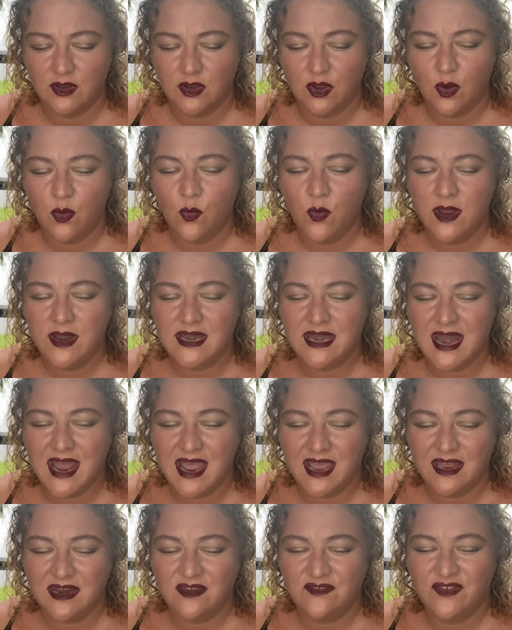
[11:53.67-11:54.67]
What
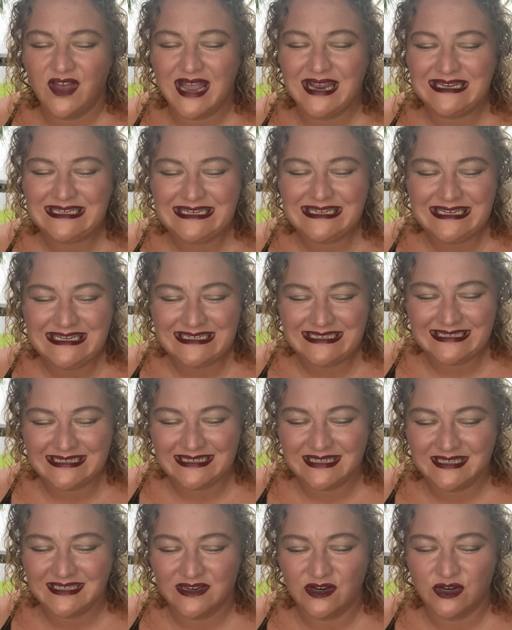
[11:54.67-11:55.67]
negative
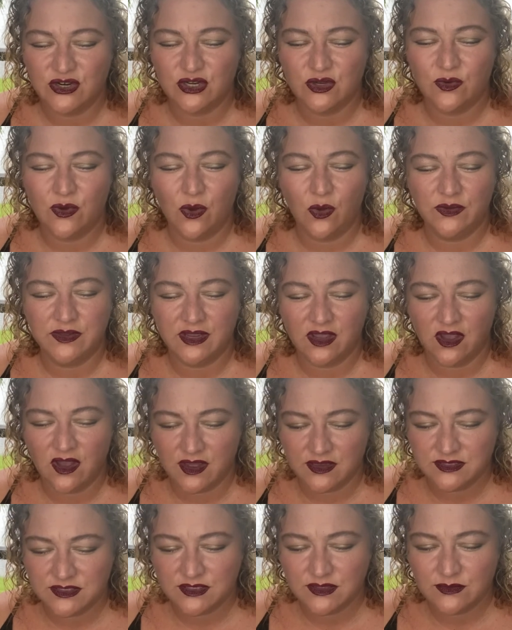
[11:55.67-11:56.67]
ideas are you holding on
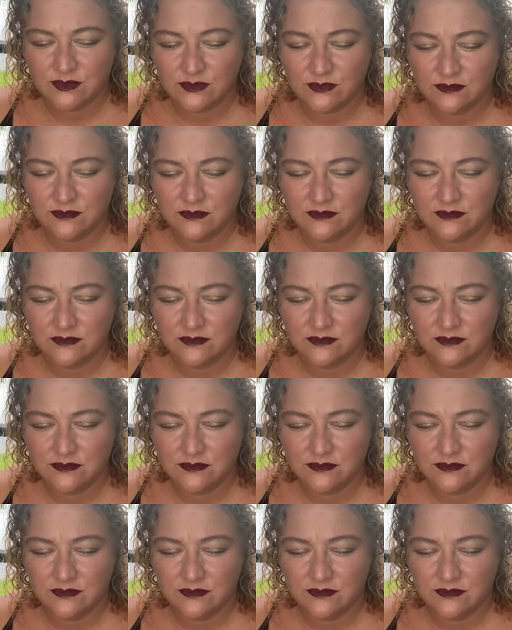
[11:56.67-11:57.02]
to